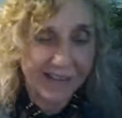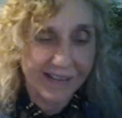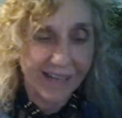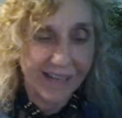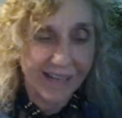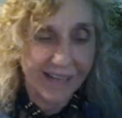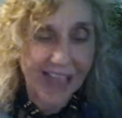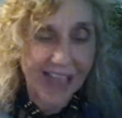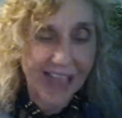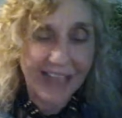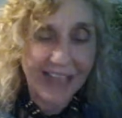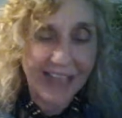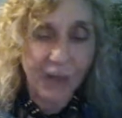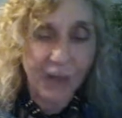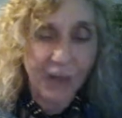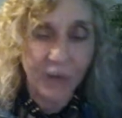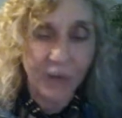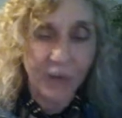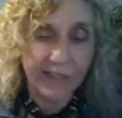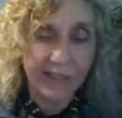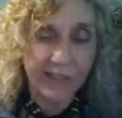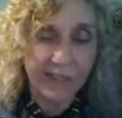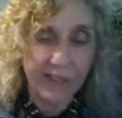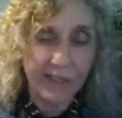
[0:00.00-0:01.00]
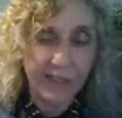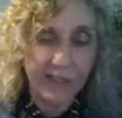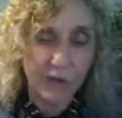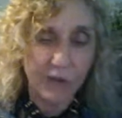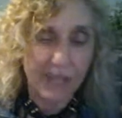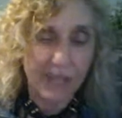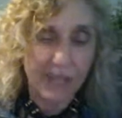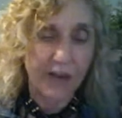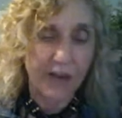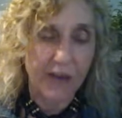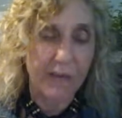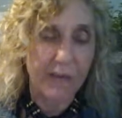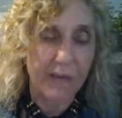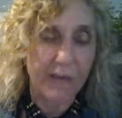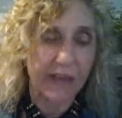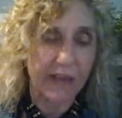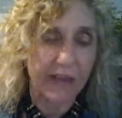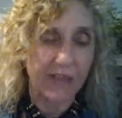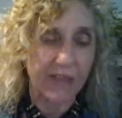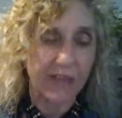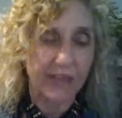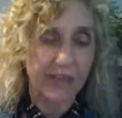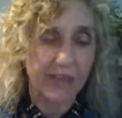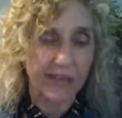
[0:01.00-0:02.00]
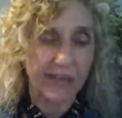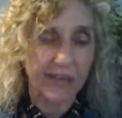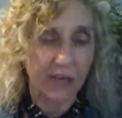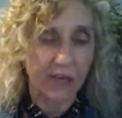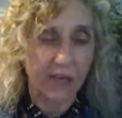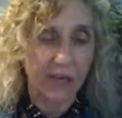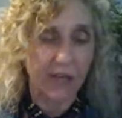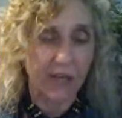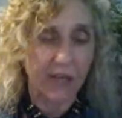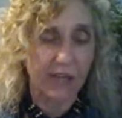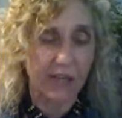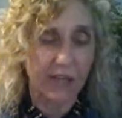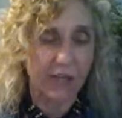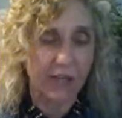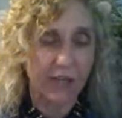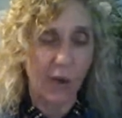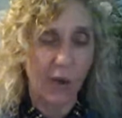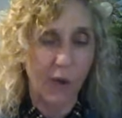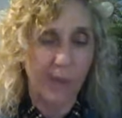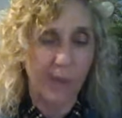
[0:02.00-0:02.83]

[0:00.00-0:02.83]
The guy only knows how to make things that'll kill you.